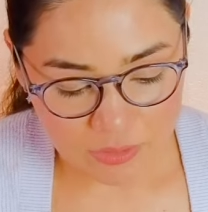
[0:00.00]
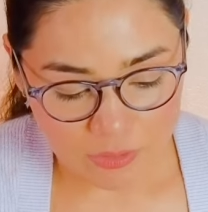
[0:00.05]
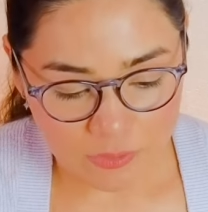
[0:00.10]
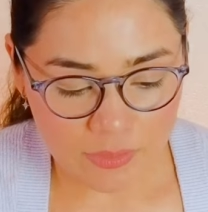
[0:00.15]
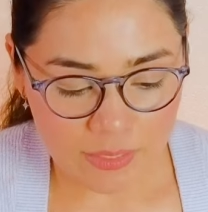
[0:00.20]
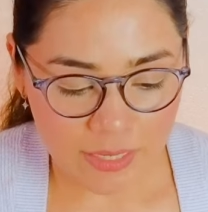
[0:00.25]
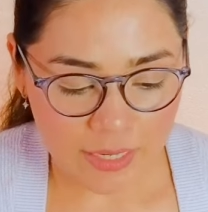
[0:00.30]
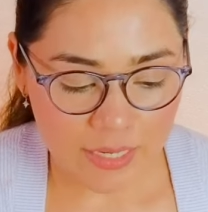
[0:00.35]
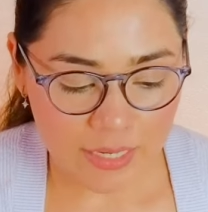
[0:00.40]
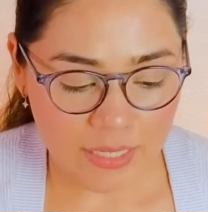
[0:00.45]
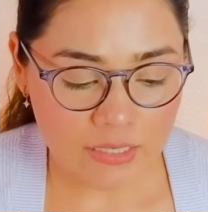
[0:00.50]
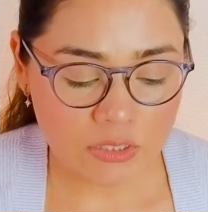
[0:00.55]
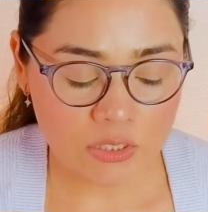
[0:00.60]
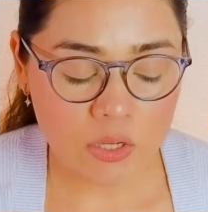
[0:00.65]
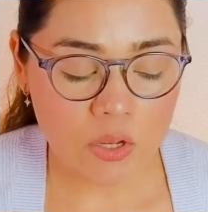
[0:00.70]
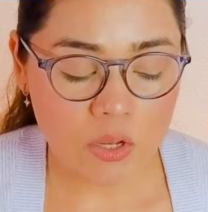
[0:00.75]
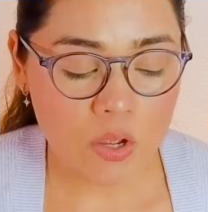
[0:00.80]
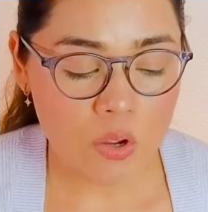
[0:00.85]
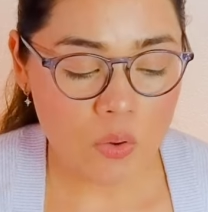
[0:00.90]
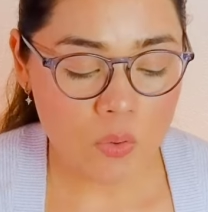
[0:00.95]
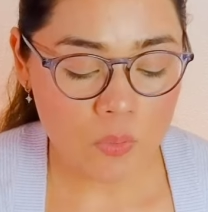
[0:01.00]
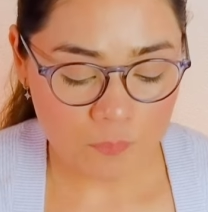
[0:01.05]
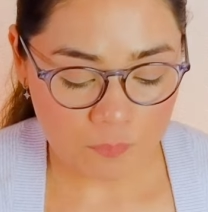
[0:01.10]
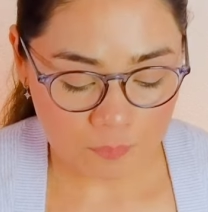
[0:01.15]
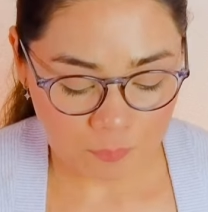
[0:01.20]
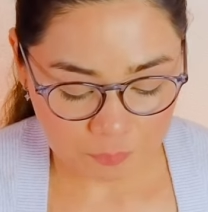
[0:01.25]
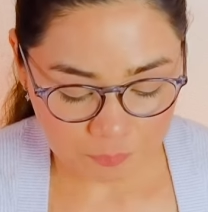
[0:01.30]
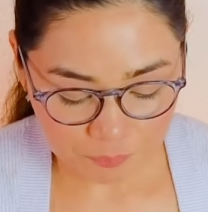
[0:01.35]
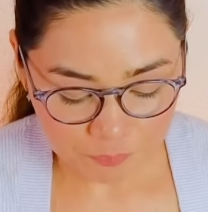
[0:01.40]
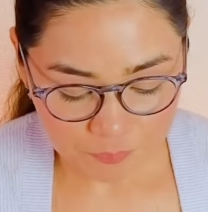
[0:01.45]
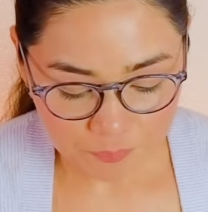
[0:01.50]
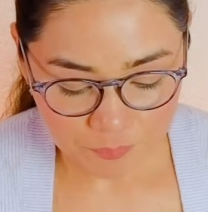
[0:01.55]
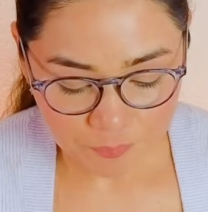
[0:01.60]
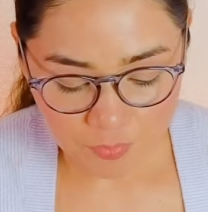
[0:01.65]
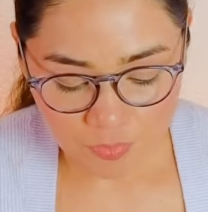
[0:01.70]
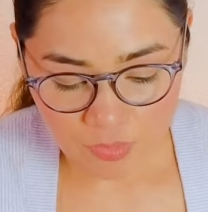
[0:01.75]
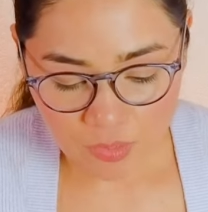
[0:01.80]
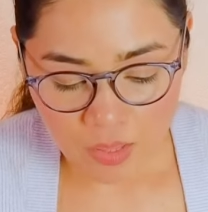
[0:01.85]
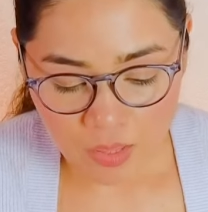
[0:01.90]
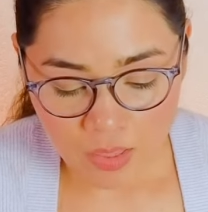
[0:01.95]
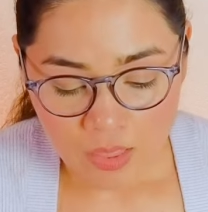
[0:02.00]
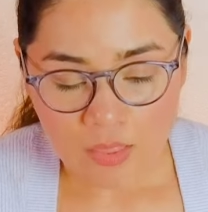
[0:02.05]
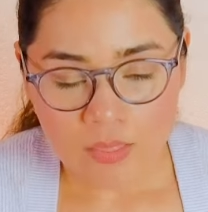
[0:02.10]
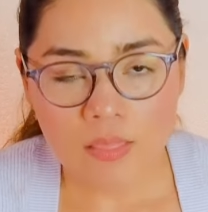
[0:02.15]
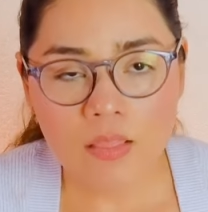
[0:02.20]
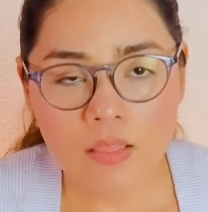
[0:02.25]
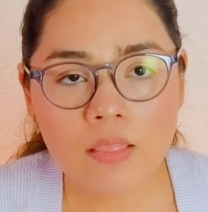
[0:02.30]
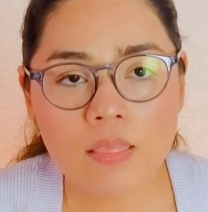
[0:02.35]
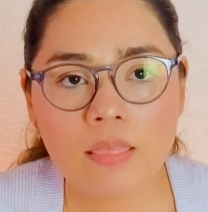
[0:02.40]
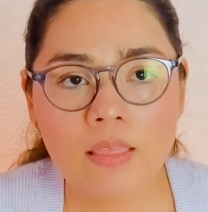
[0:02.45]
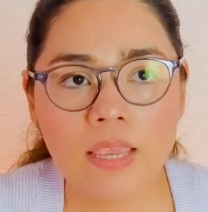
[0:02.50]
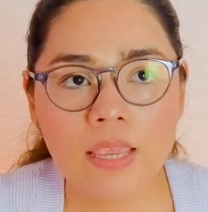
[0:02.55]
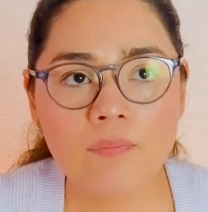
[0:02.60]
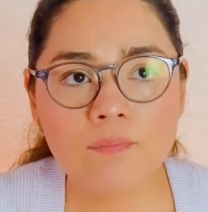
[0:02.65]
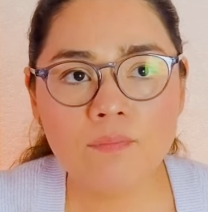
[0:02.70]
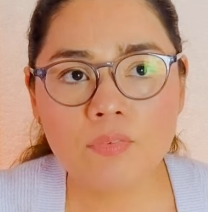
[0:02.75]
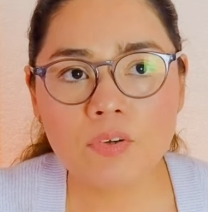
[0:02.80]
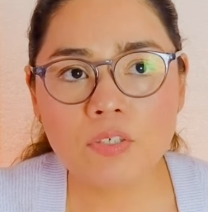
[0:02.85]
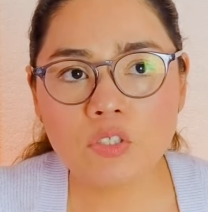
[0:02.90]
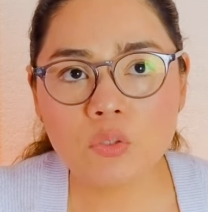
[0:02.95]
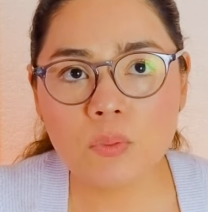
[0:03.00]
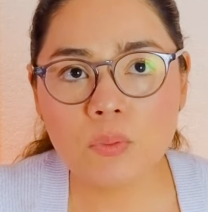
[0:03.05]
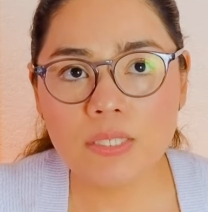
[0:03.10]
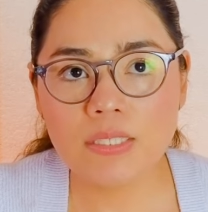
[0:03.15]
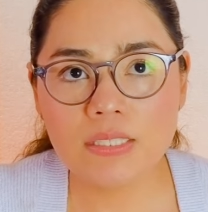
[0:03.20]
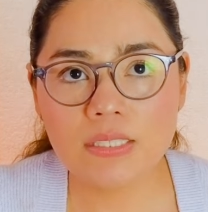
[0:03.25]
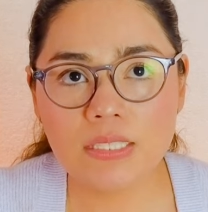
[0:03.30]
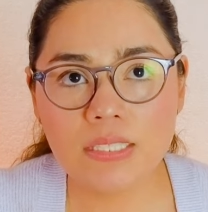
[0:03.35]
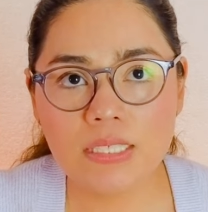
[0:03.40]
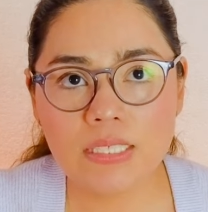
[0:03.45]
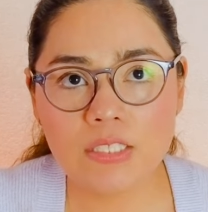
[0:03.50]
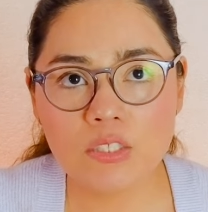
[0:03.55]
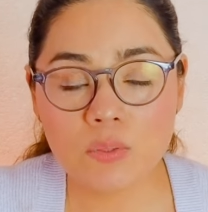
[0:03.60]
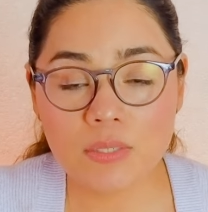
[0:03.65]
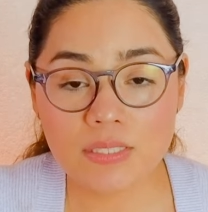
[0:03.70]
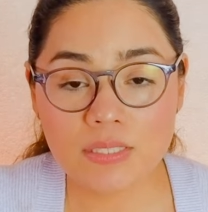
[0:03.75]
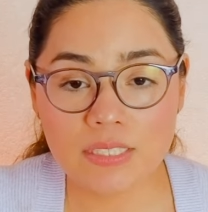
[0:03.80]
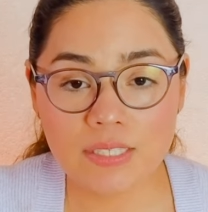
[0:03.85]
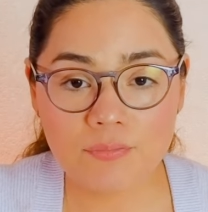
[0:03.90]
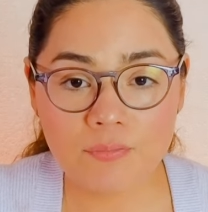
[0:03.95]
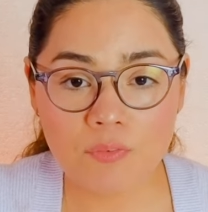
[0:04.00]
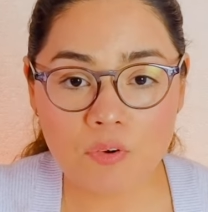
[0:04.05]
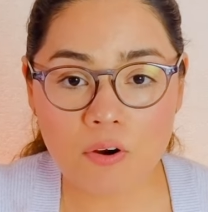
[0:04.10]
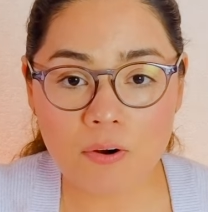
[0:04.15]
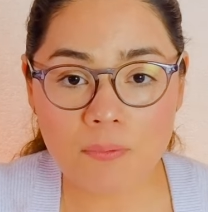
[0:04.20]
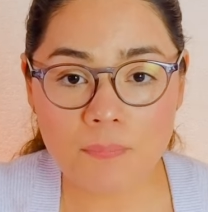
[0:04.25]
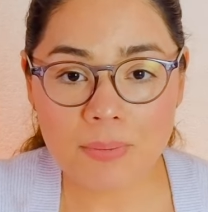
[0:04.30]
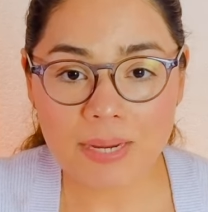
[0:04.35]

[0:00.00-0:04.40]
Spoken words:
Okay, so the theme for 2024,